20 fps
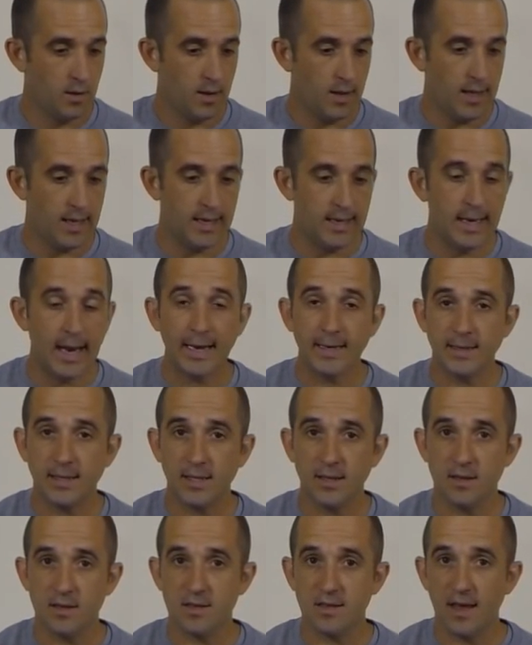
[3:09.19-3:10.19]
In
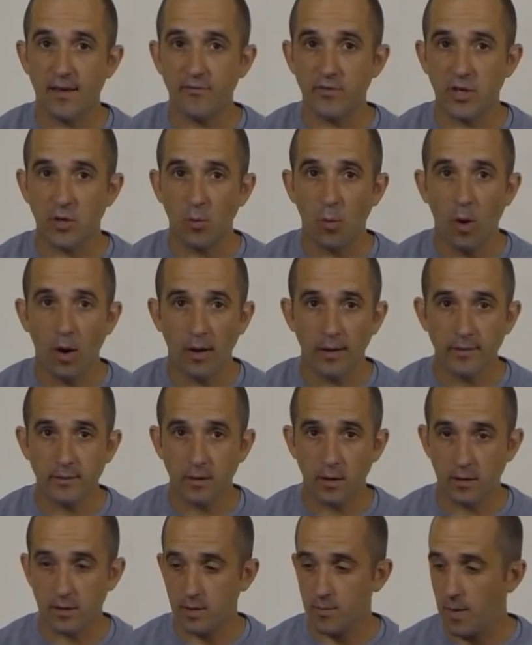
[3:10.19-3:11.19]
1971,
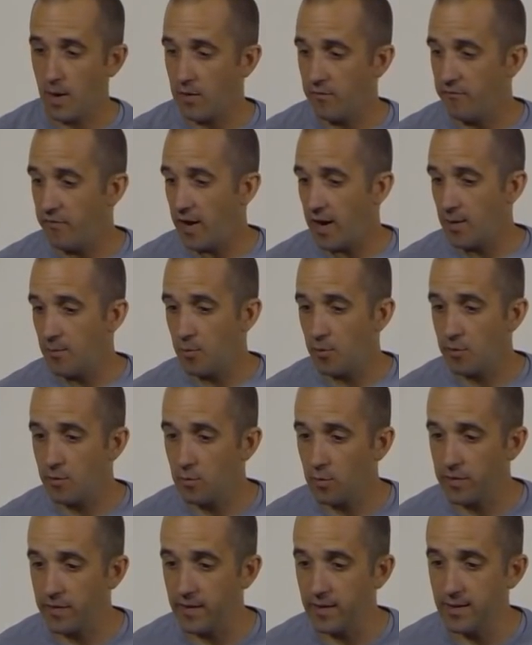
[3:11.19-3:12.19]
on Camaro and Firebird,
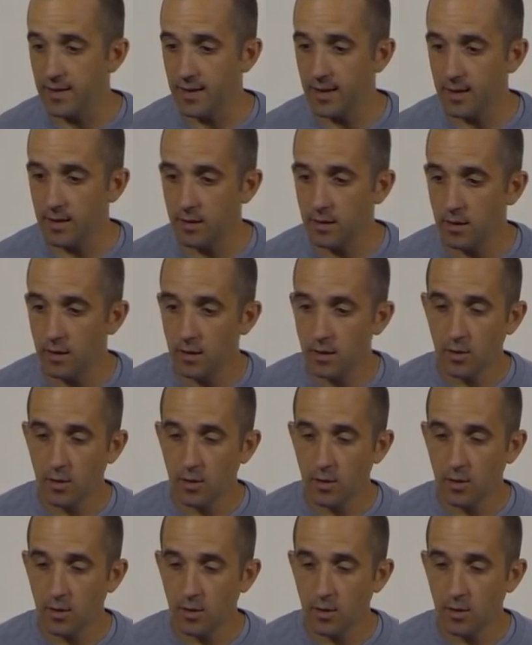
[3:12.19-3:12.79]
what they did